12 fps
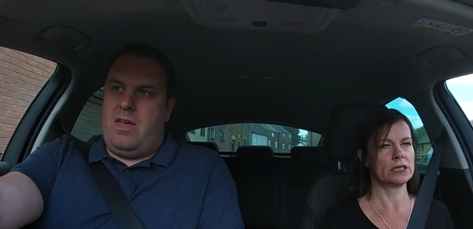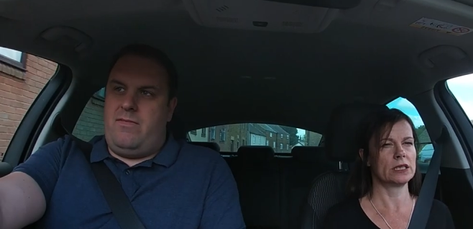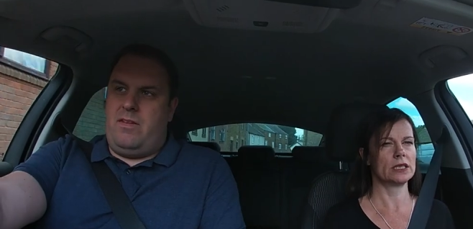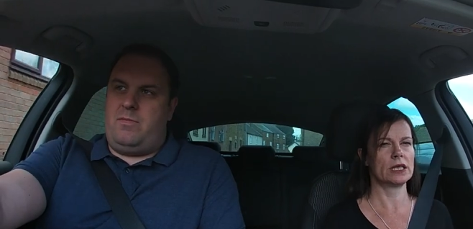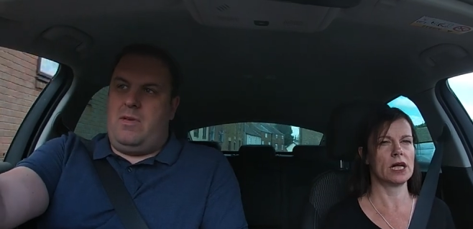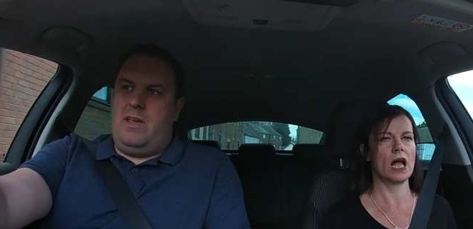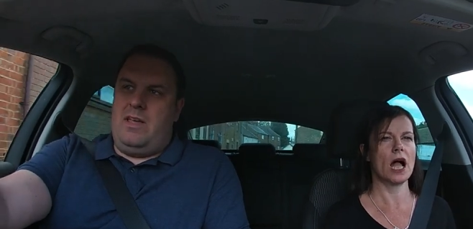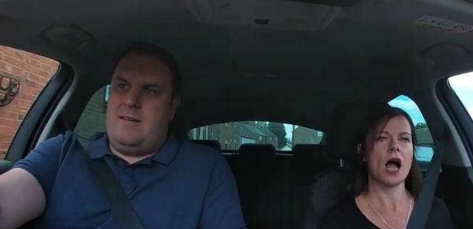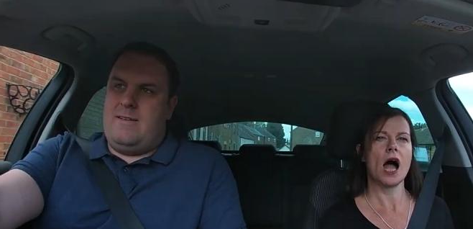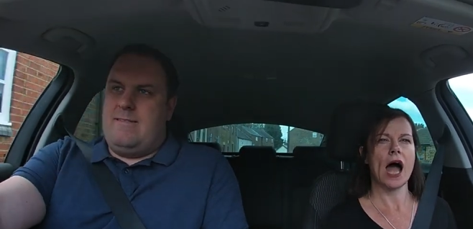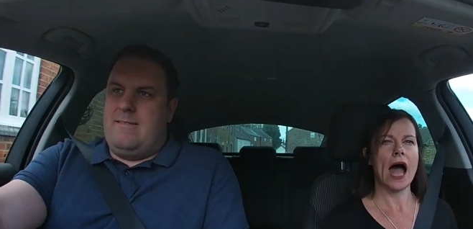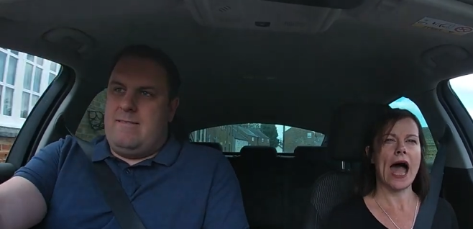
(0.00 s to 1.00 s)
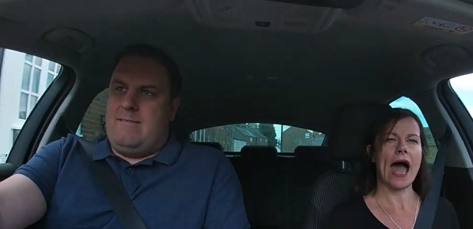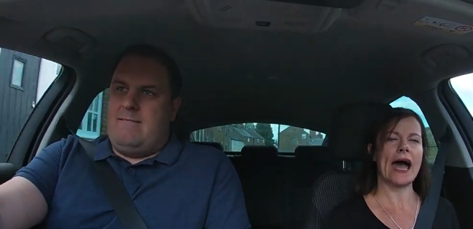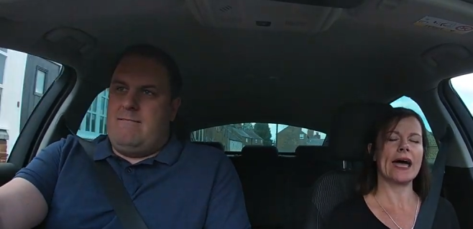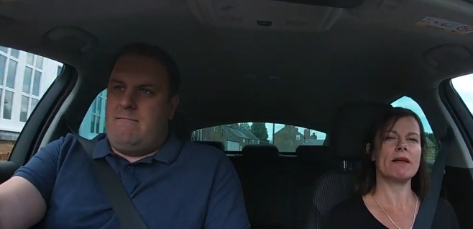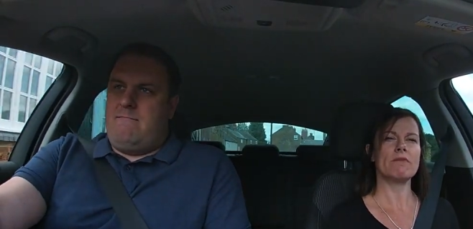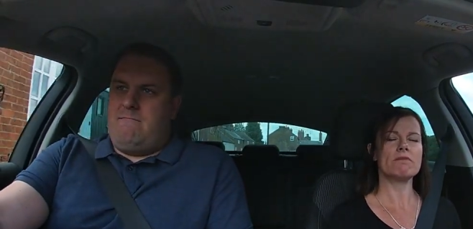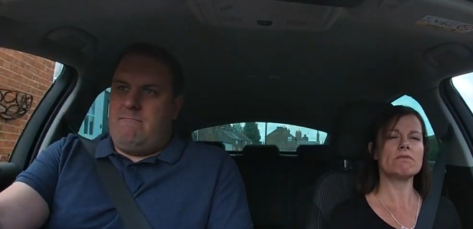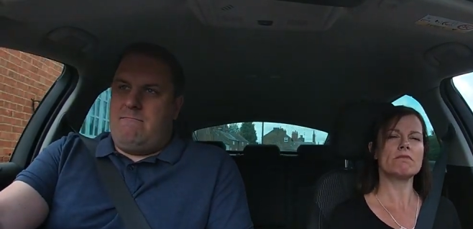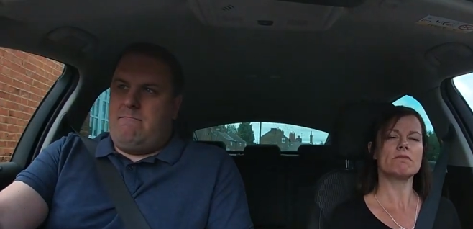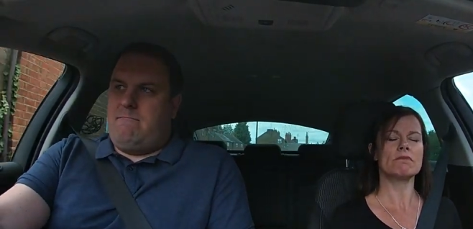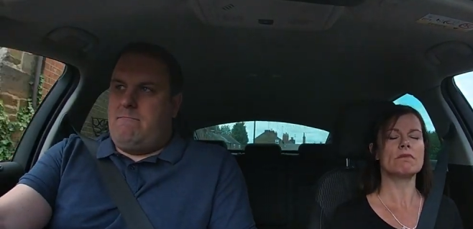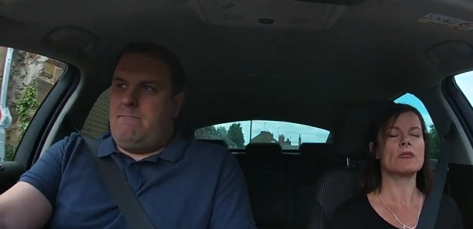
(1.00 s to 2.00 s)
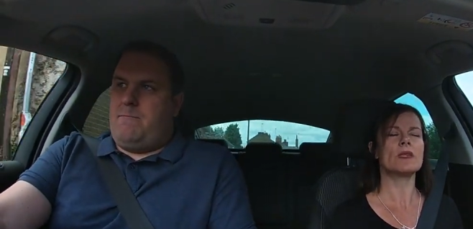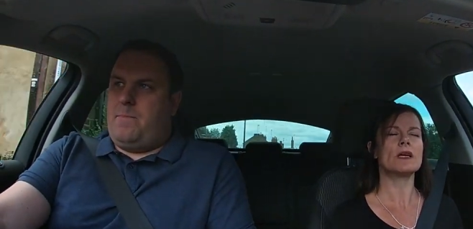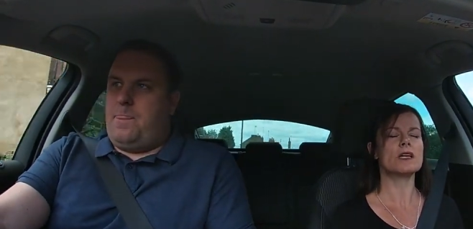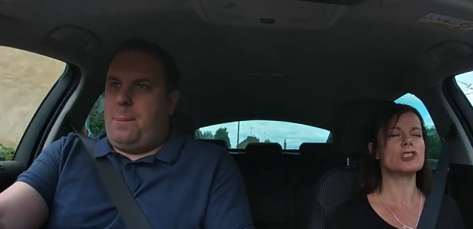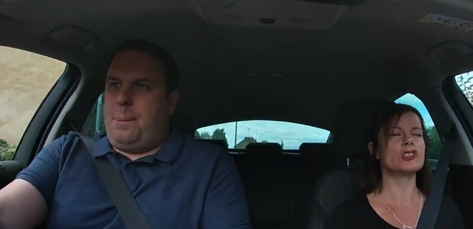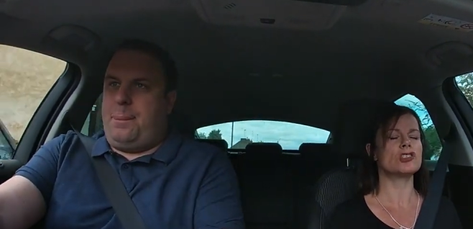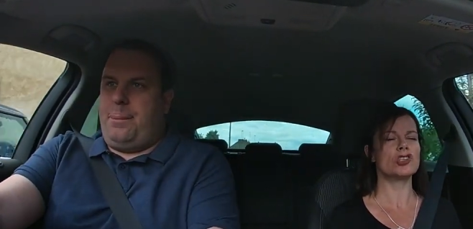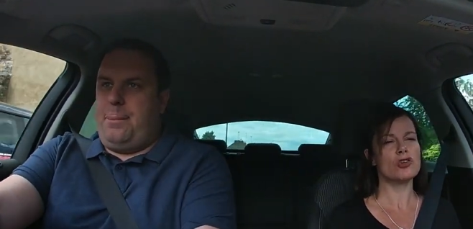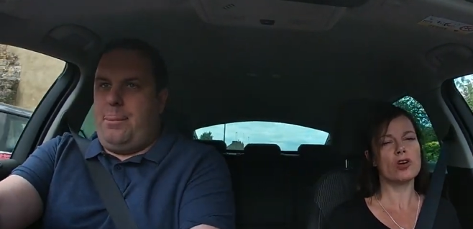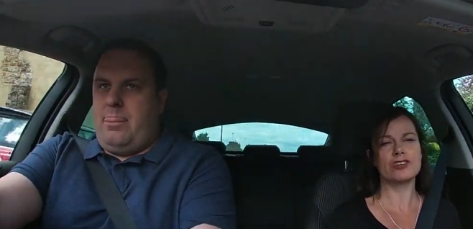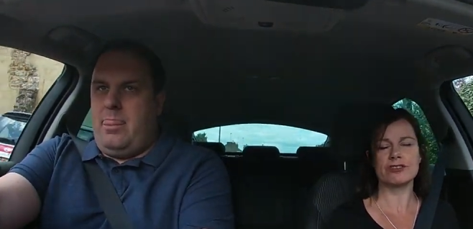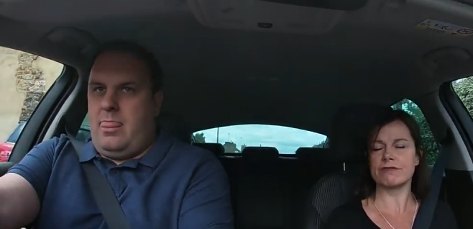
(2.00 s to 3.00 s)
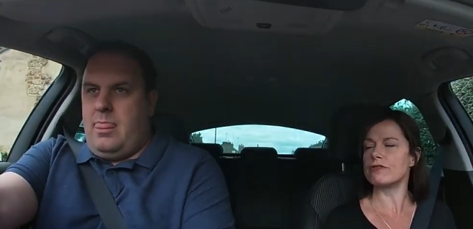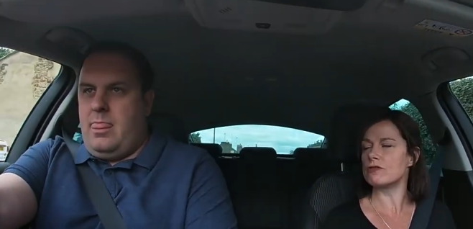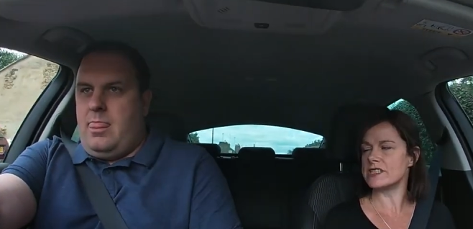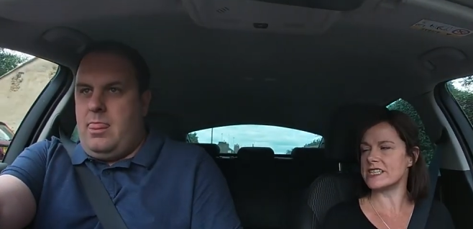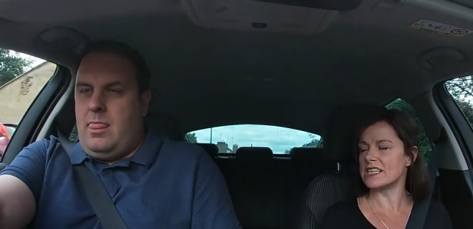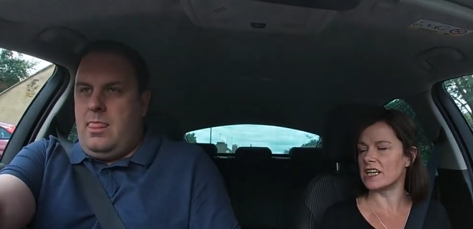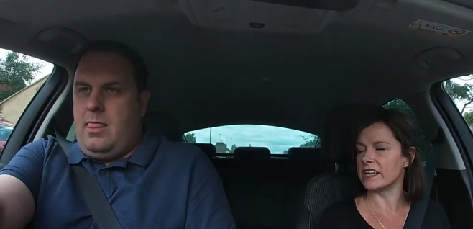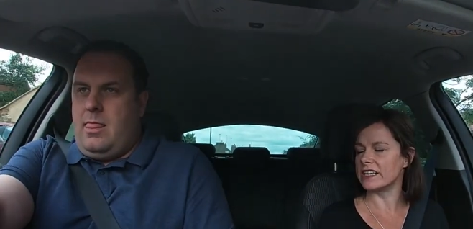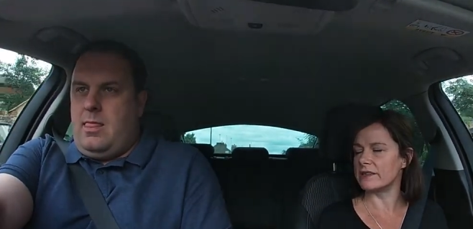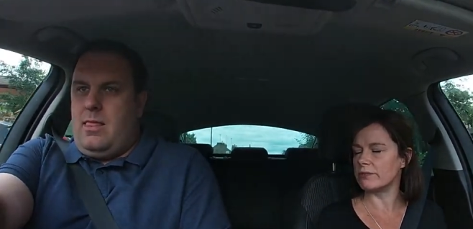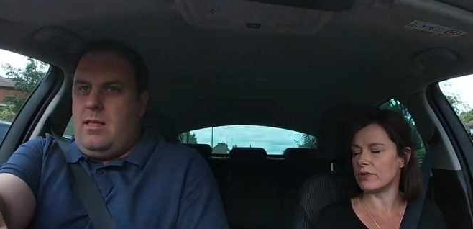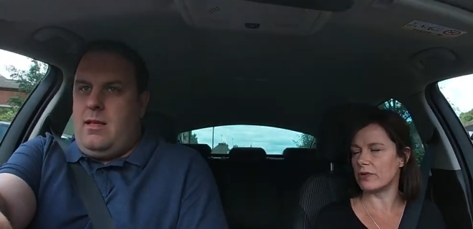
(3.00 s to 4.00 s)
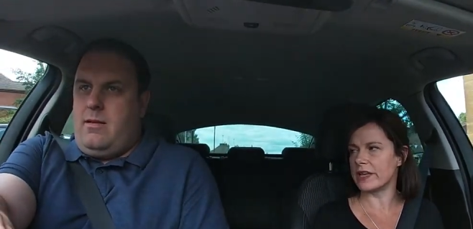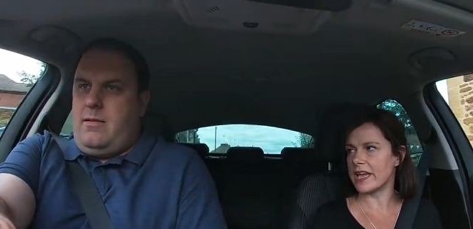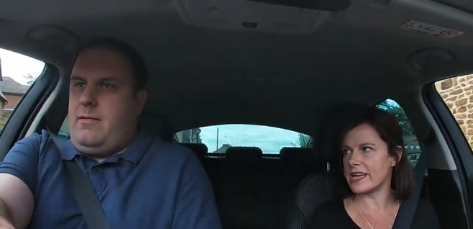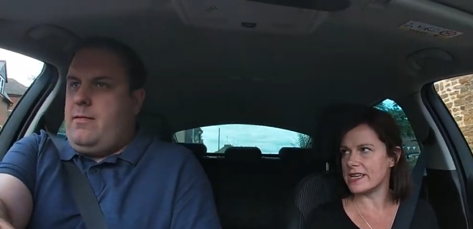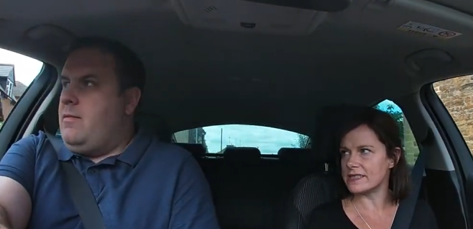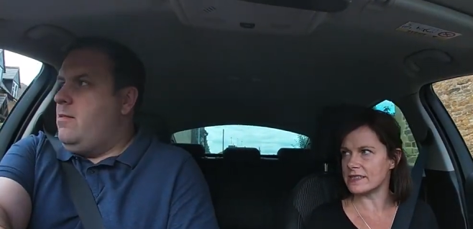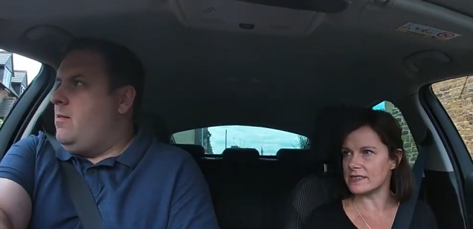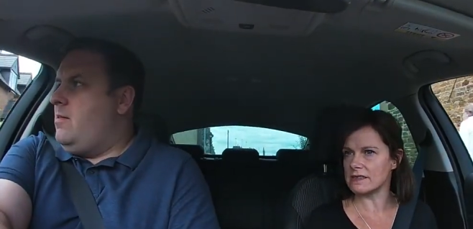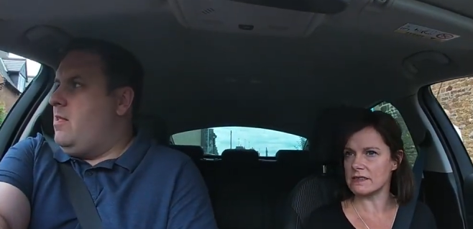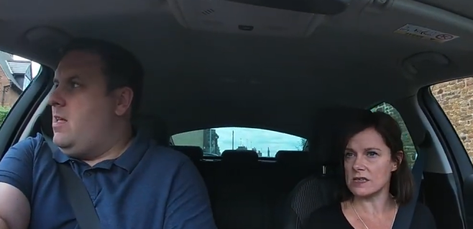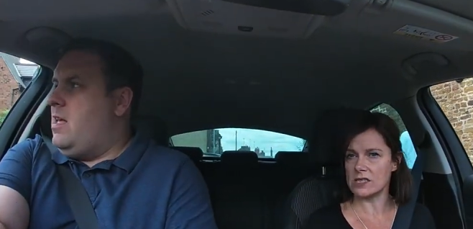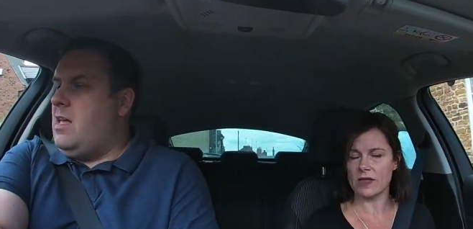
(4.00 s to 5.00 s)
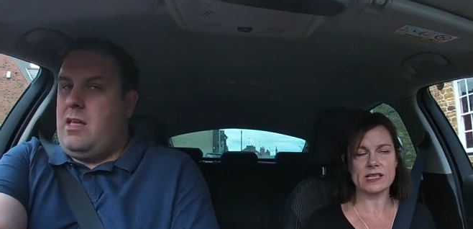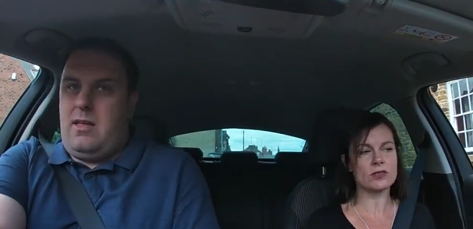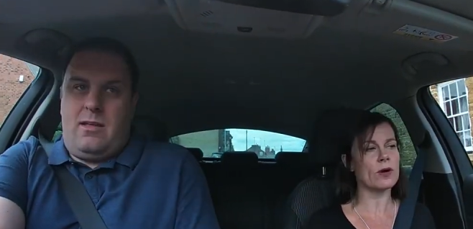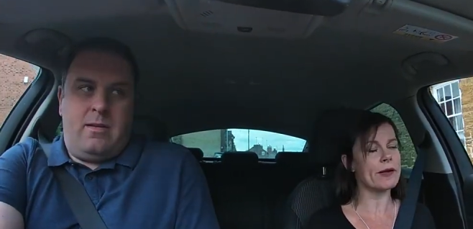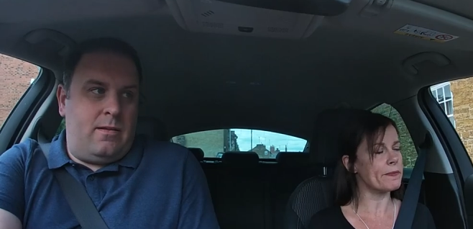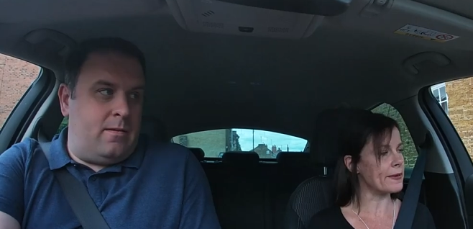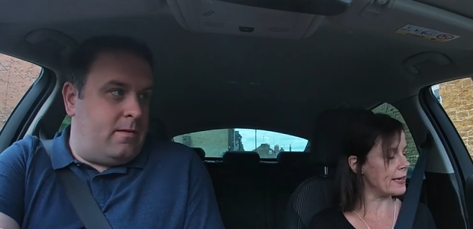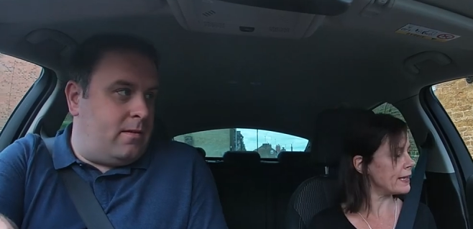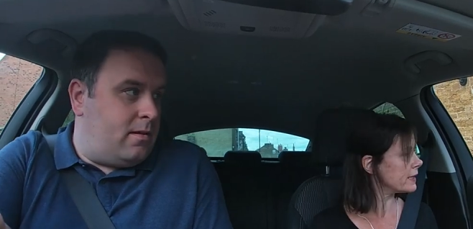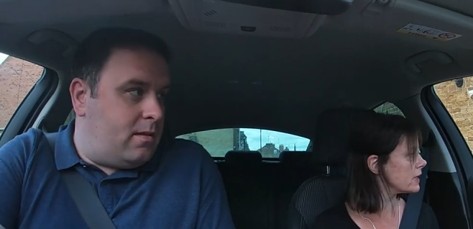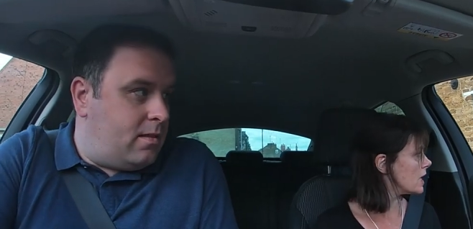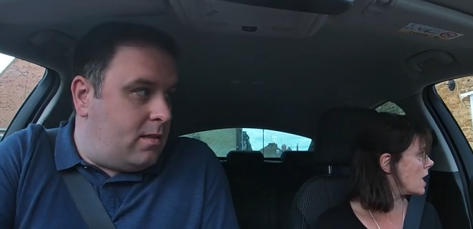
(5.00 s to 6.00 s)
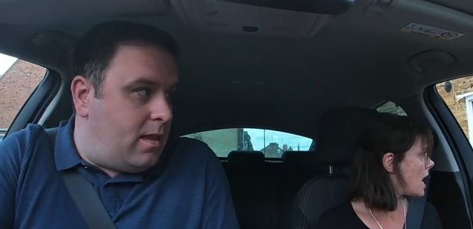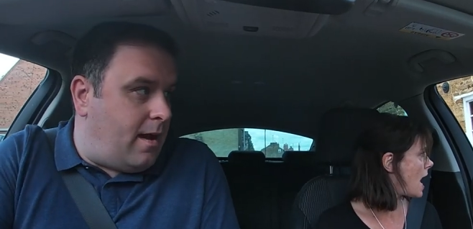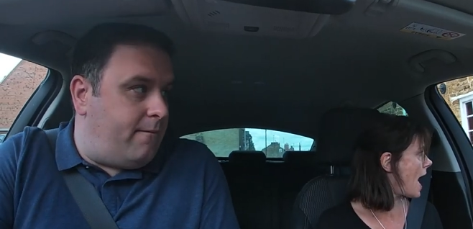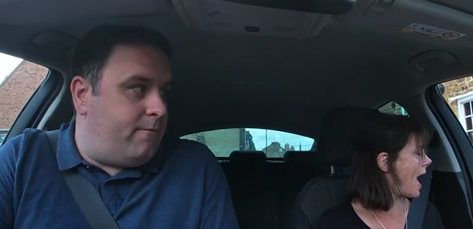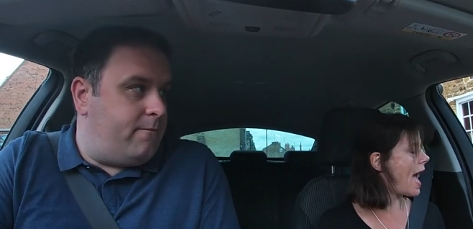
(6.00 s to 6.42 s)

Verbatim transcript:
Speaker 1: of the FSB?
Speaker 2: Um, 249 employees, so that's quite big. Yeah.